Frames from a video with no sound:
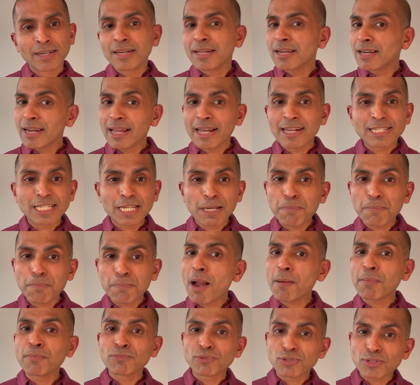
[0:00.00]
Lazy
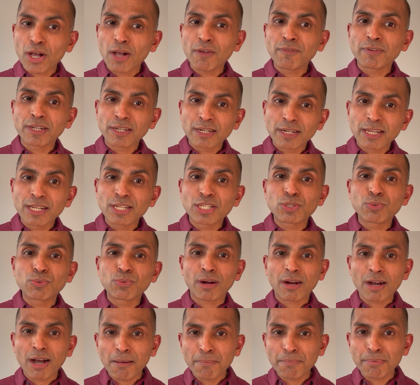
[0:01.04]
problem solving leads to a
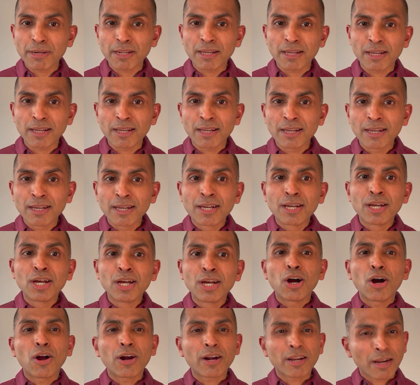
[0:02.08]
company
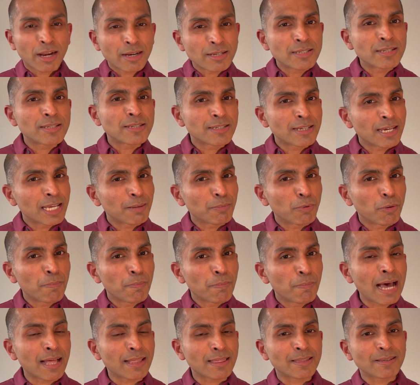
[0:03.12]
on an unsustainable
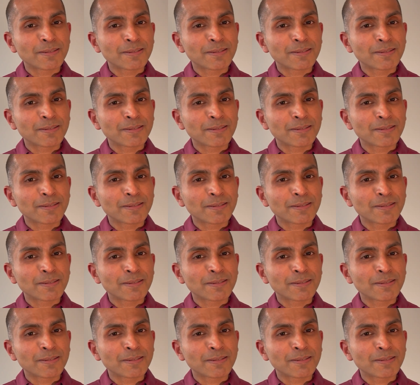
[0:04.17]
path.